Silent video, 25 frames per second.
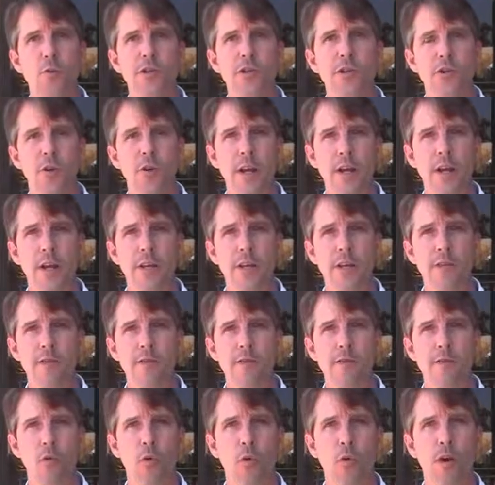We trained
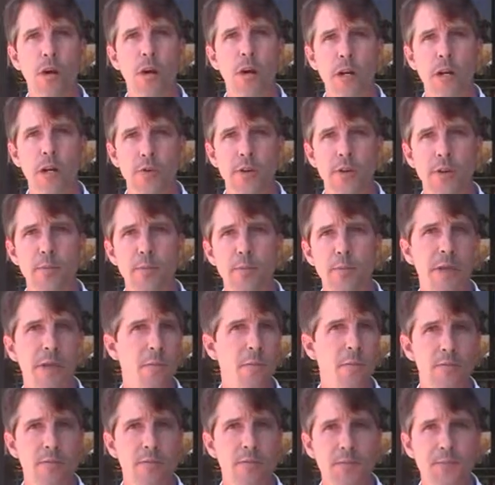400
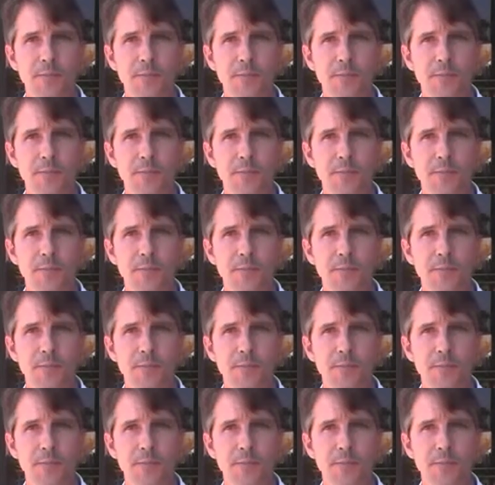people